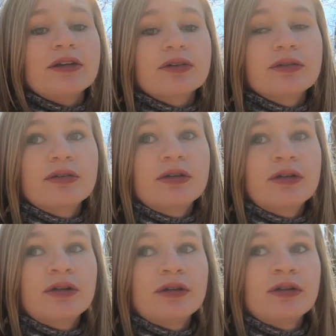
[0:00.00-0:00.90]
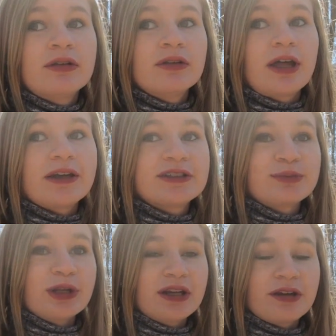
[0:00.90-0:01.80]
I don't like to
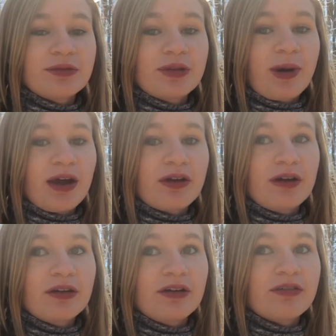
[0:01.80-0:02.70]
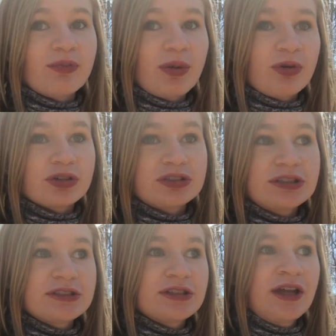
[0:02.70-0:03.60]
blend in with the background of my
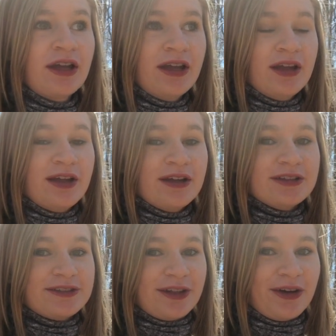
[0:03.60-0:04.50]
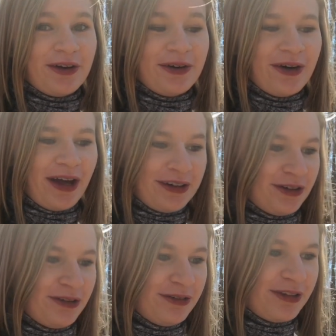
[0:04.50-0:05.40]
portraits. So I
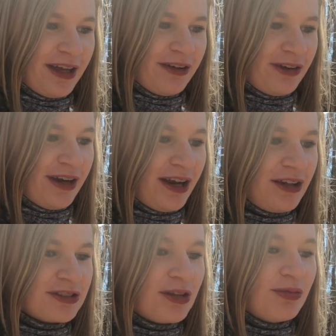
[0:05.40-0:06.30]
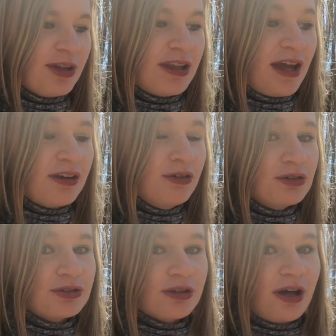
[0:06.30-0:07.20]
don't like green. I usually really like
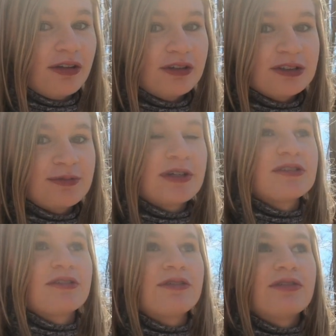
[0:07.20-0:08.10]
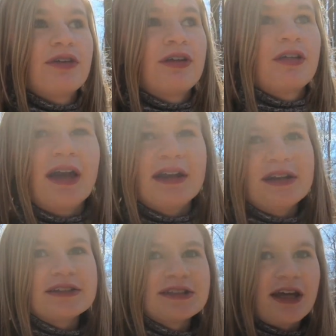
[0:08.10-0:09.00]
neutral colors because of
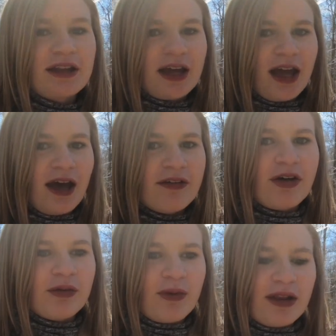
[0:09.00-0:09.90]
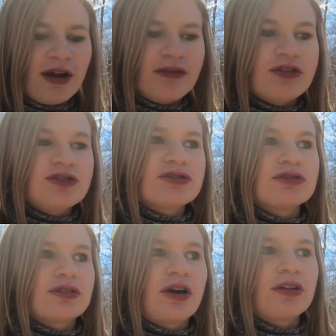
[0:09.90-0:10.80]
editing style I have. I would rather have
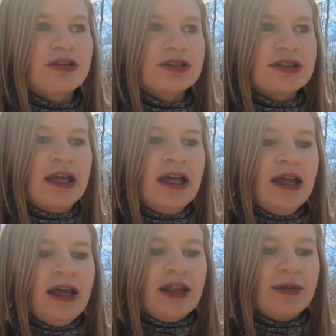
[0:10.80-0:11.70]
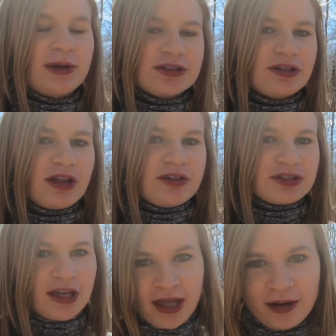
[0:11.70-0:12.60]
neutral colors in the picture. They
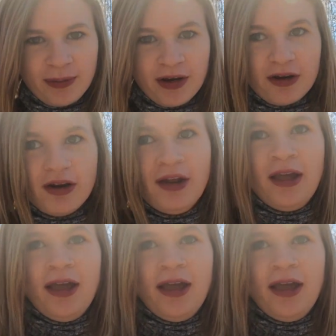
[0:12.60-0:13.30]
usually edit better.